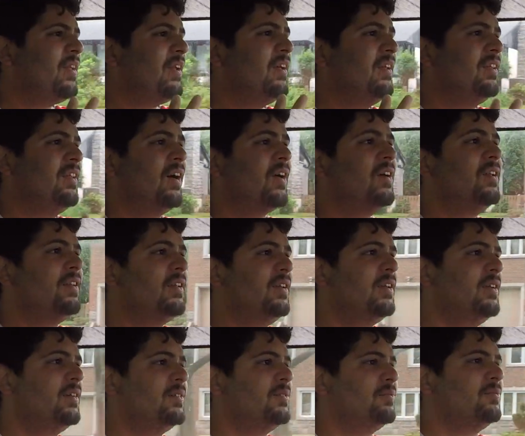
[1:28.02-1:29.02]
luckily
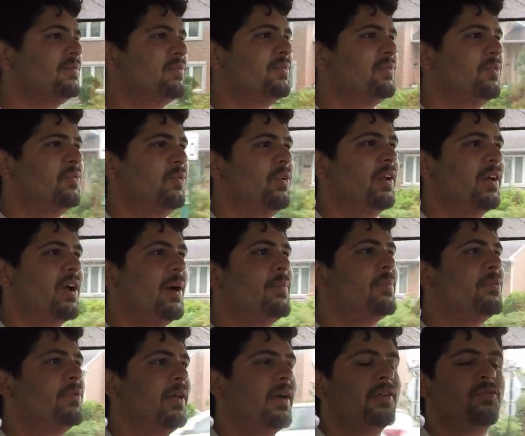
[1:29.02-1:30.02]
when it comes
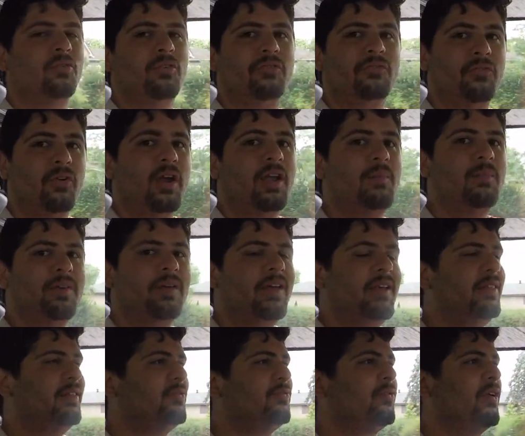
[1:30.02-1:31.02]
to the actual frame
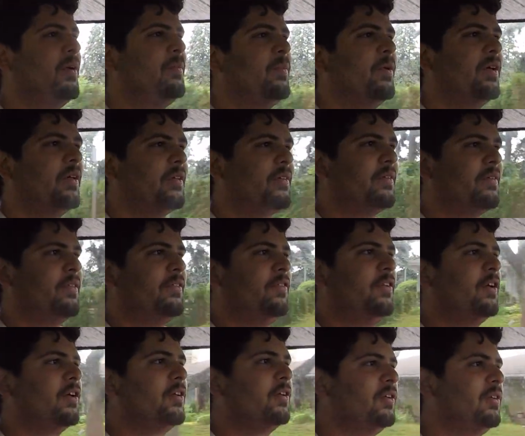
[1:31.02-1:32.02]
and the frame rails of the
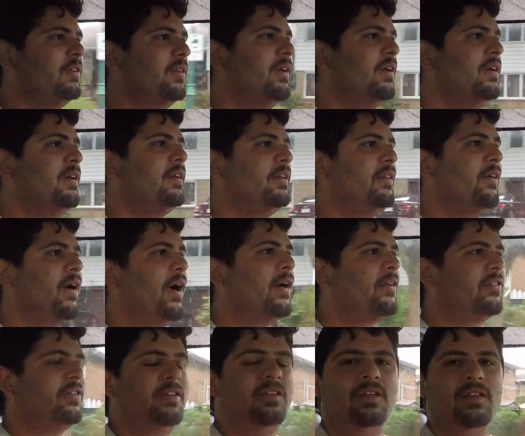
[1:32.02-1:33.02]
vehicle, they're
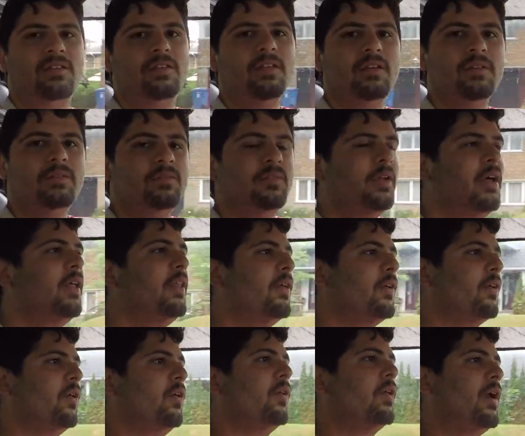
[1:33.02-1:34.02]
actually decent,
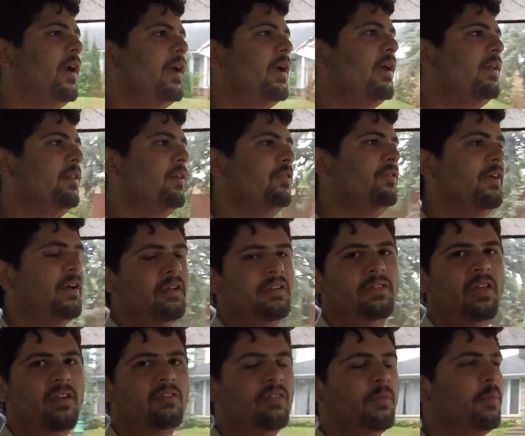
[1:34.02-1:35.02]
they're okay, and they're very
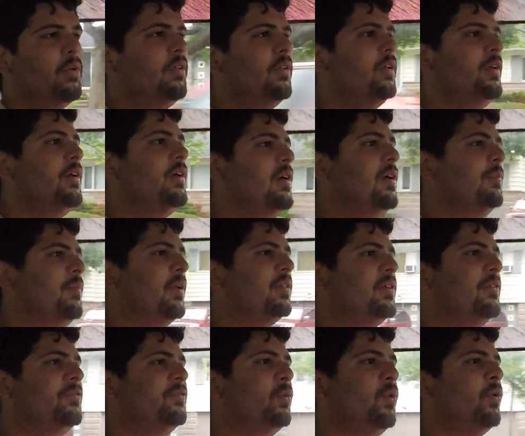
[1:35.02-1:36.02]
safeable. But the
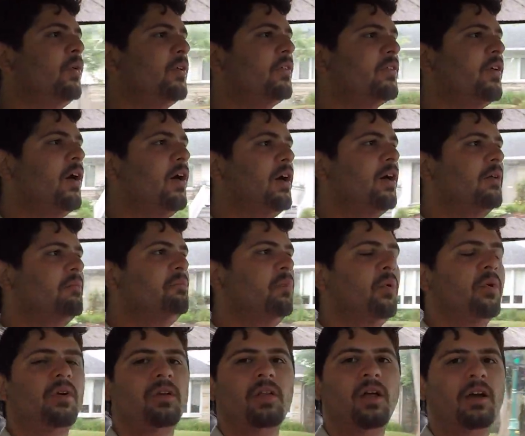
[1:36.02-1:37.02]
floors are
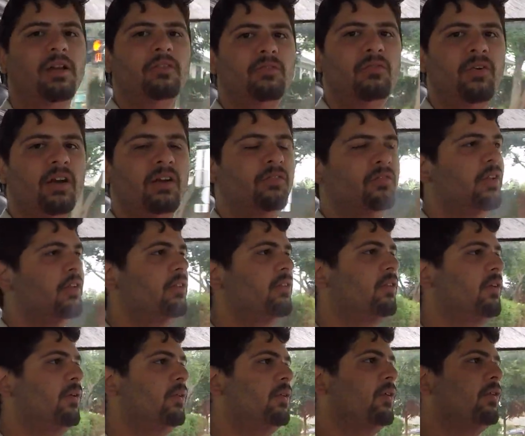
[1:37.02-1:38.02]
borderline Fred
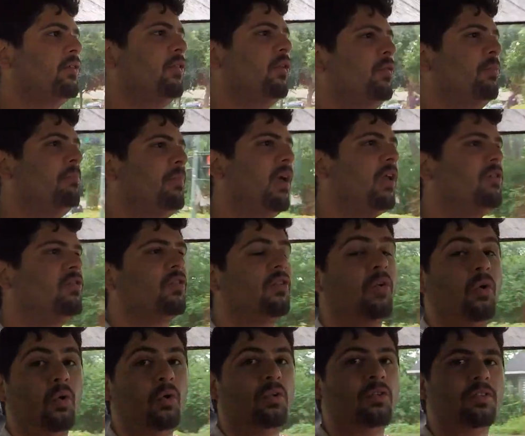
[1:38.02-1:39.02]
Flintstone. There's no major
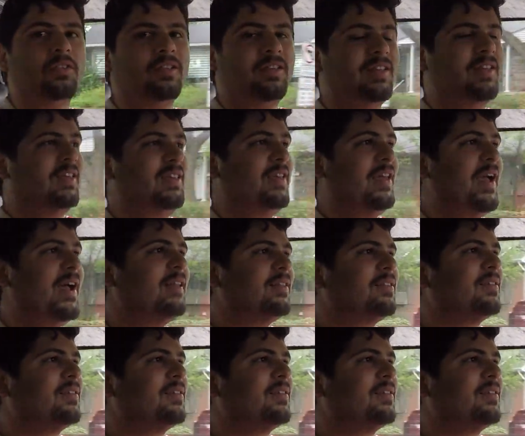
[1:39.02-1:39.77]
holes yet,